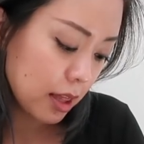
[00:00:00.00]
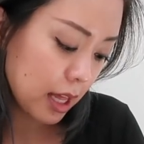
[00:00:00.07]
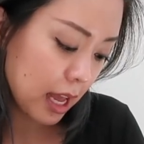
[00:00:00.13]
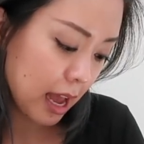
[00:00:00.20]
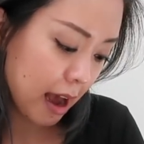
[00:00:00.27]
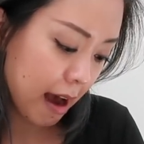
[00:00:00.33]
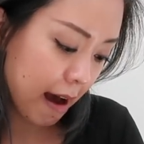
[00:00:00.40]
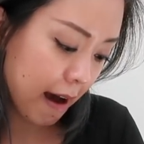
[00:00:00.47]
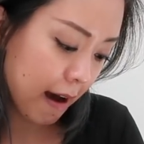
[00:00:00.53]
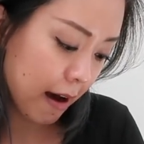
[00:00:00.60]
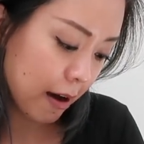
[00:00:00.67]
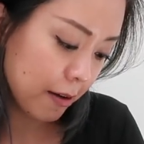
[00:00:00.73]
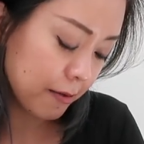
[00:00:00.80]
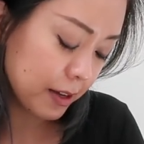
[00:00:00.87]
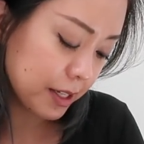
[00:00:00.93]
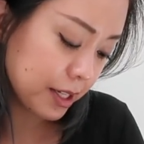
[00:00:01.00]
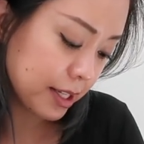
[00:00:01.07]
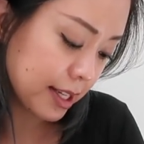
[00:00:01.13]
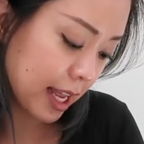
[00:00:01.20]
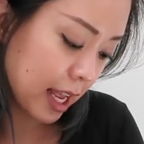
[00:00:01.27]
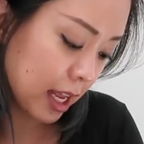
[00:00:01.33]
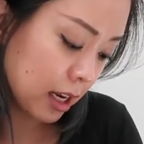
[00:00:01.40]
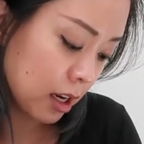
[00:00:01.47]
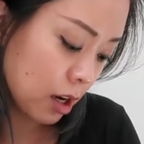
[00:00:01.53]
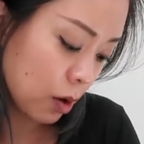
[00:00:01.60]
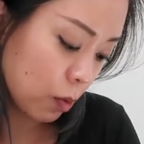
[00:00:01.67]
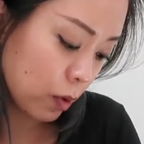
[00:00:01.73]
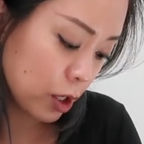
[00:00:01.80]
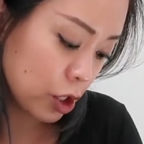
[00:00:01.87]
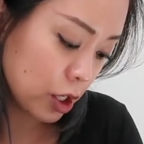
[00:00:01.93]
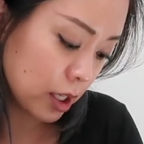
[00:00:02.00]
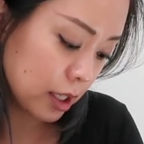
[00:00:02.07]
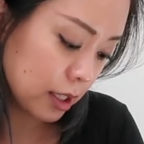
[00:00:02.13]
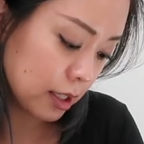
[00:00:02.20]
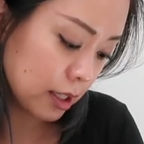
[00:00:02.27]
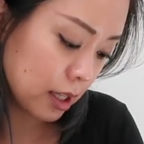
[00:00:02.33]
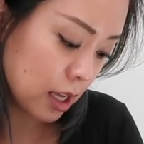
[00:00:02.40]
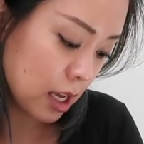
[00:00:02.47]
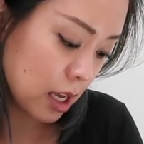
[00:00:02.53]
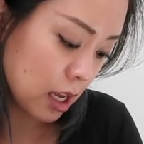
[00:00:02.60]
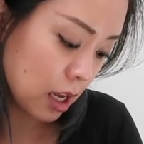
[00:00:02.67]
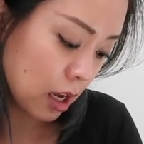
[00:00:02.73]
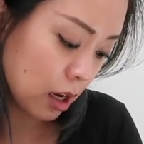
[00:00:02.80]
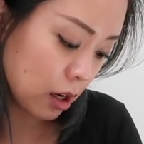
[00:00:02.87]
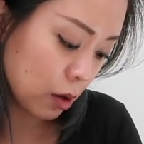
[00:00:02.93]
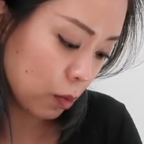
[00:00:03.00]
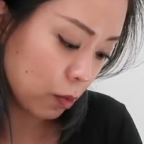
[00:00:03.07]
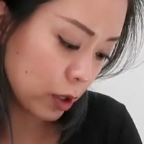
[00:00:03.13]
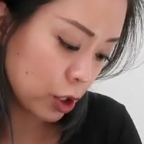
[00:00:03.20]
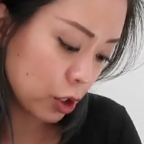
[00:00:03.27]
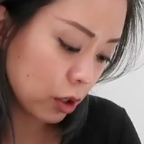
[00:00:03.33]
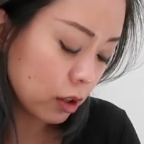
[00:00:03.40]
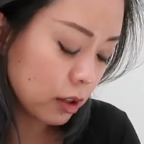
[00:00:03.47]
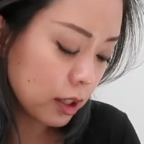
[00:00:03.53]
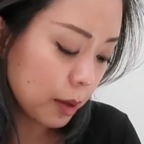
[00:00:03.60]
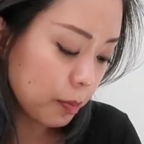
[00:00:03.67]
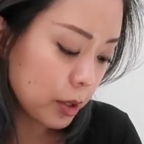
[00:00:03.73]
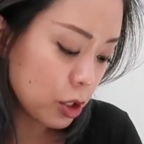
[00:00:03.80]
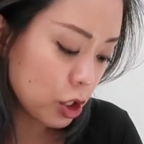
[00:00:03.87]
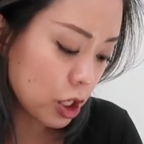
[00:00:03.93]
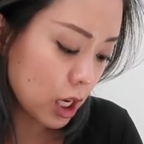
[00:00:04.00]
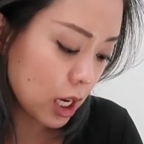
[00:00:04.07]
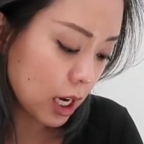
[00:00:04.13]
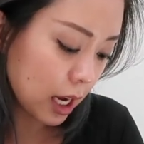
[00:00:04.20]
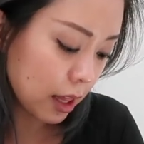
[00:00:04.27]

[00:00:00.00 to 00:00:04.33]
They have Sin, which is the original lip and cheek,